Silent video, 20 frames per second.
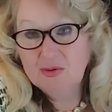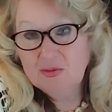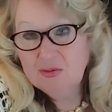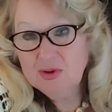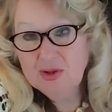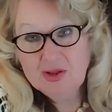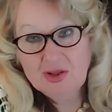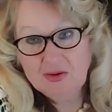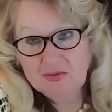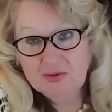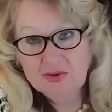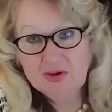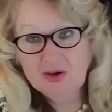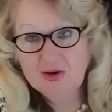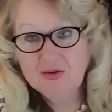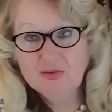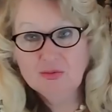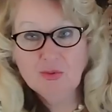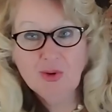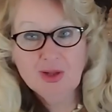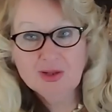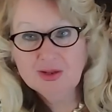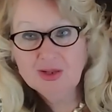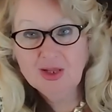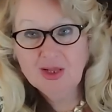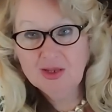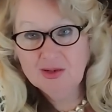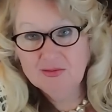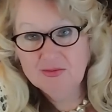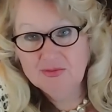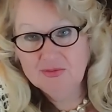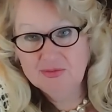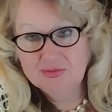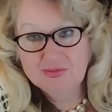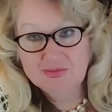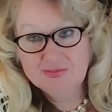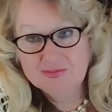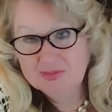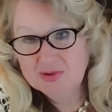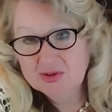we never have one life
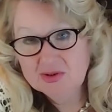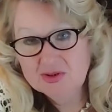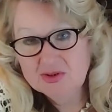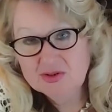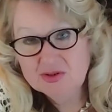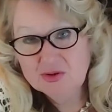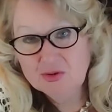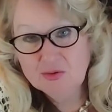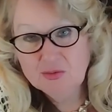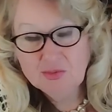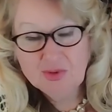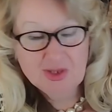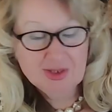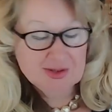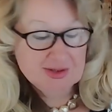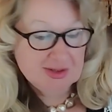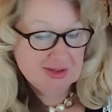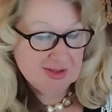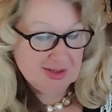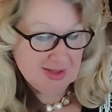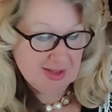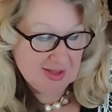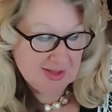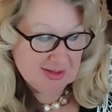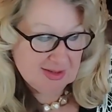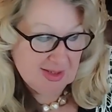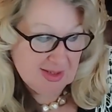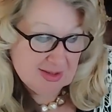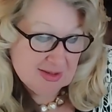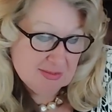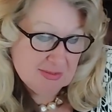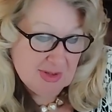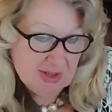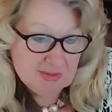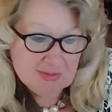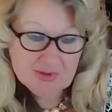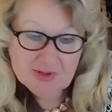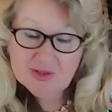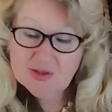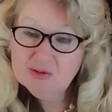there is so many and then
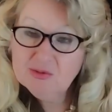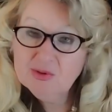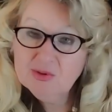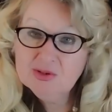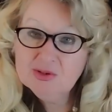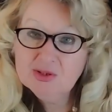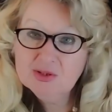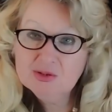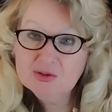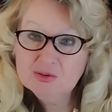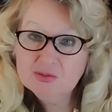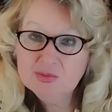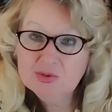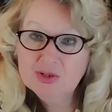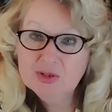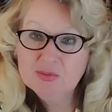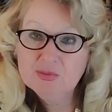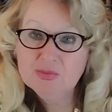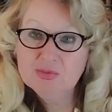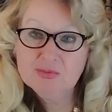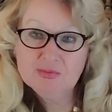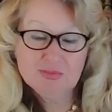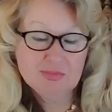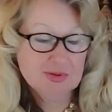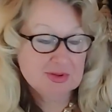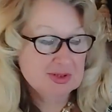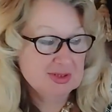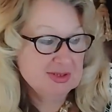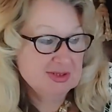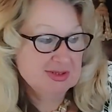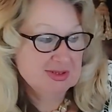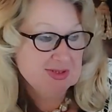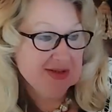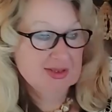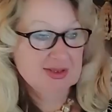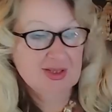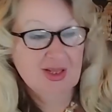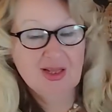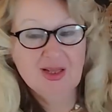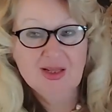maybe he wanted to be a priest
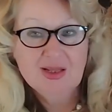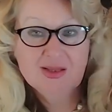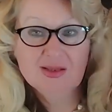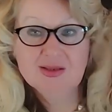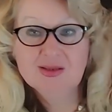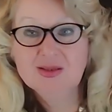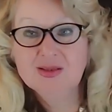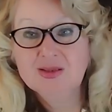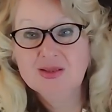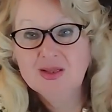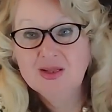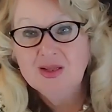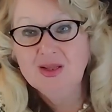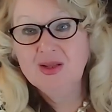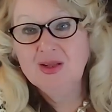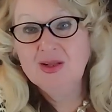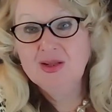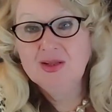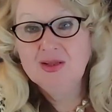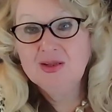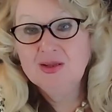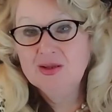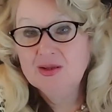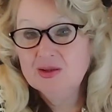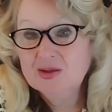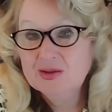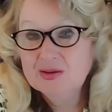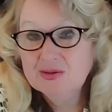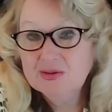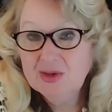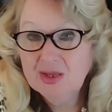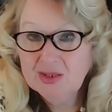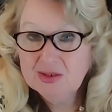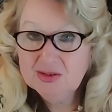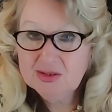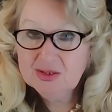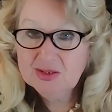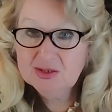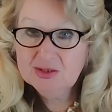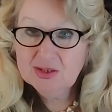and
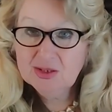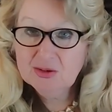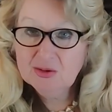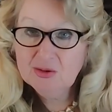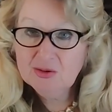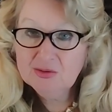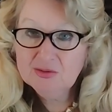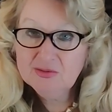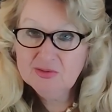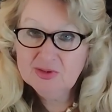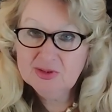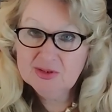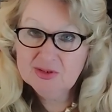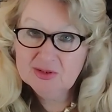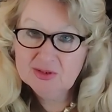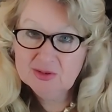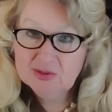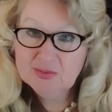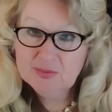running the convent